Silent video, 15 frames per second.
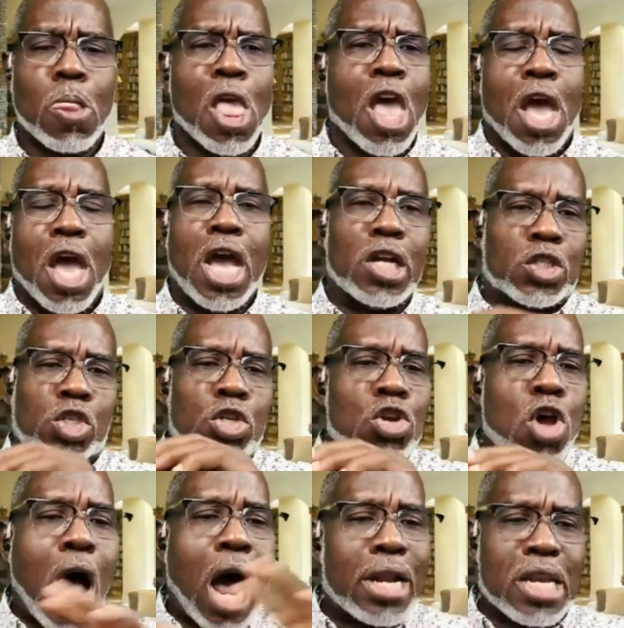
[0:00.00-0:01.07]
It's
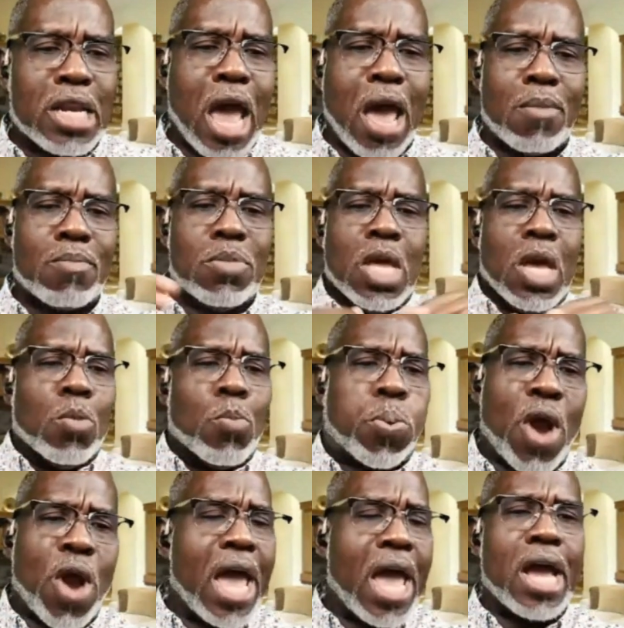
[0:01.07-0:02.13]
not them
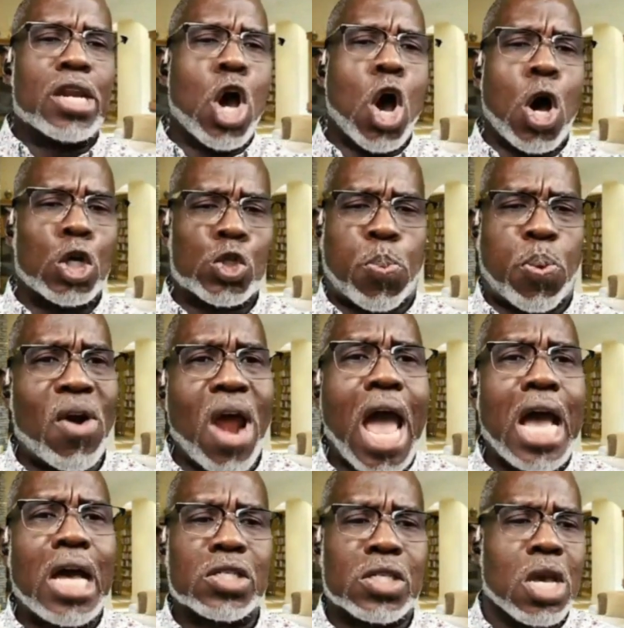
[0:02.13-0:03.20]
praying those
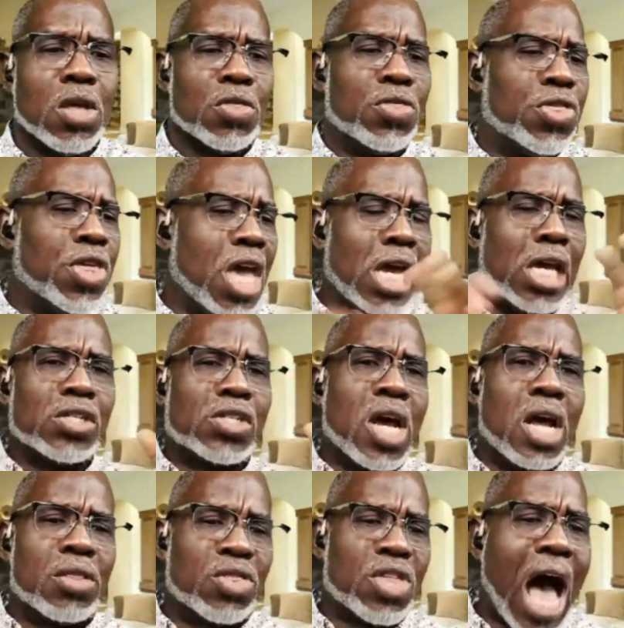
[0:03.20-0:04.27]
prayers, these and
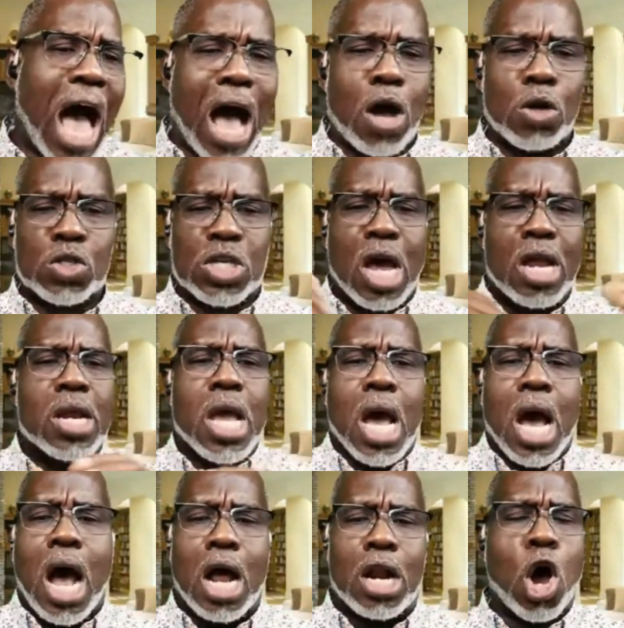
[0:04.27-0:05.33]
thous and
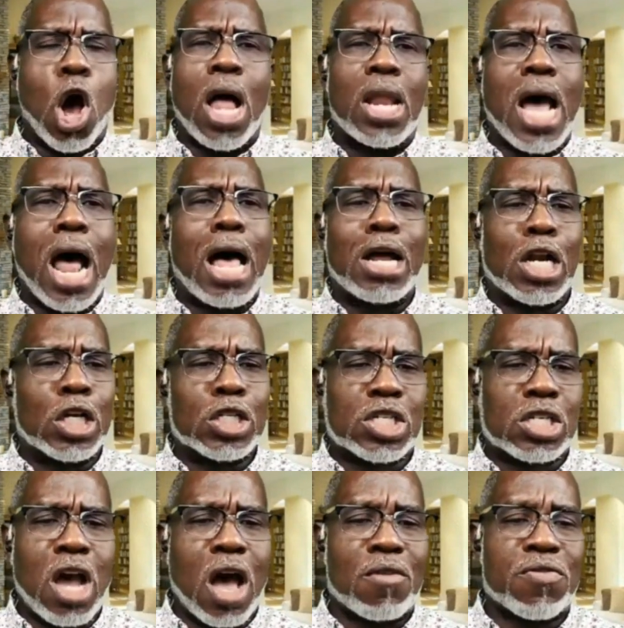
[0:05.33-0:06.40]
all that other
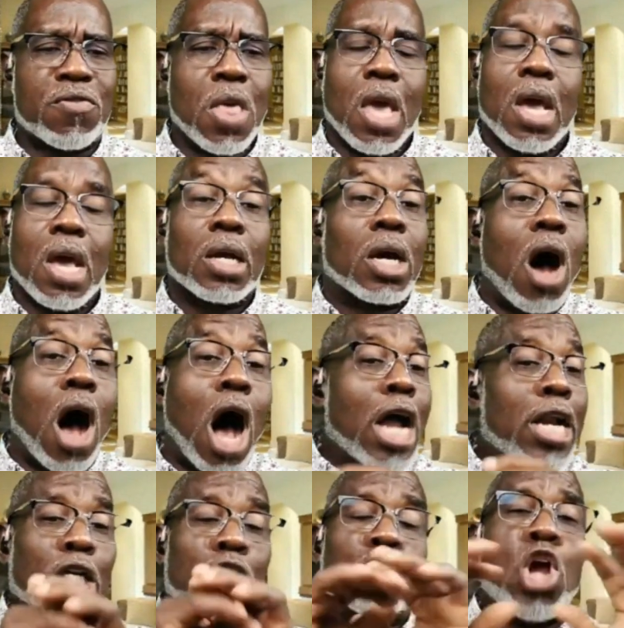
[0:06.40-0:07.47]
stuff. God
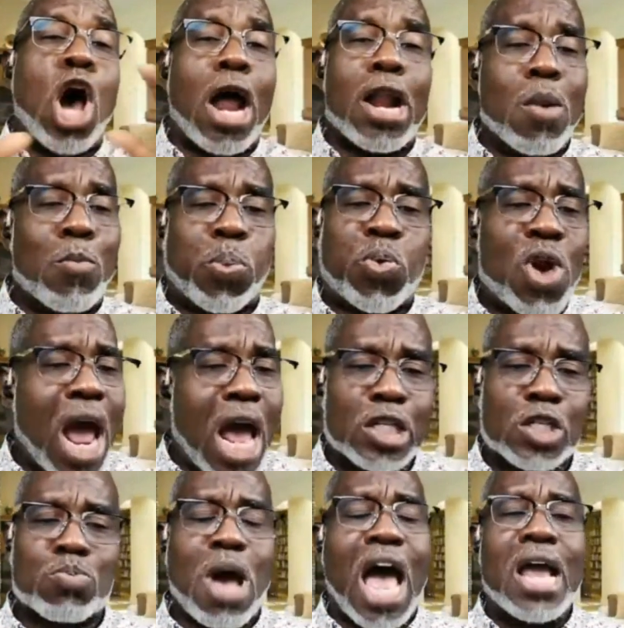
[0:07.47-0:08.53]
is not impressed
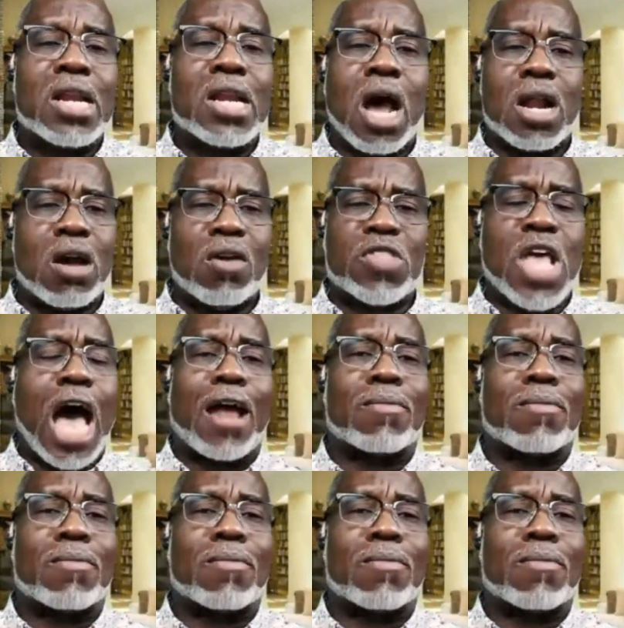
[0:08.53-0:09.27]
by none of that.